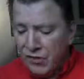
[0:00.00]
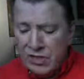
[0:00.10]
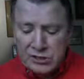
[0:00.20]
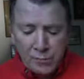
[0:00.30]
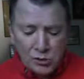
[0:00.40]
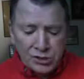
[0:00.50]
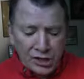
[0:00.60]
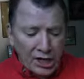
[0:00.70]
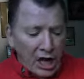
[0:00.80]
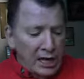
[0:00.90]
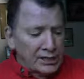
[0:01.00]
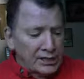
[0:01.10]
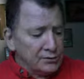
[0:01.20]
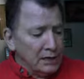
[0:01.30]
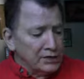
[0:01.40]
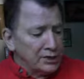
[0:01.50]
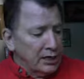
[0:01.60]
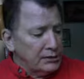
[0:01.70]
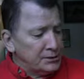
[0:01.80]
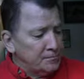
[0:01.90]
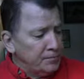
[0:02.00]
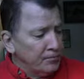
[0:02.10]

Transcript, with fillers: This Mosin Nagant is my son's.